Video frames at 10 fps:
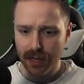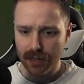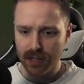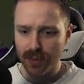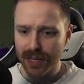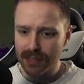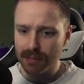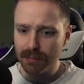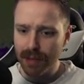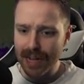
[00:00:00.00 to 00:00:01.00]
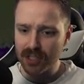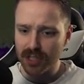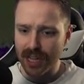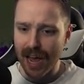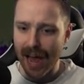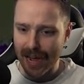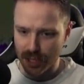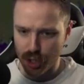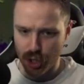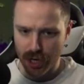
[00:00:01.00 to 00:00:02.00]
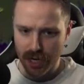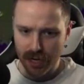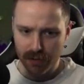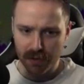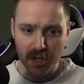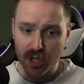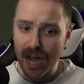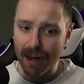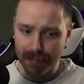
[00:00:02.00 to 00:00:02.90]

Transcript: because we can get some extra cash for the shop.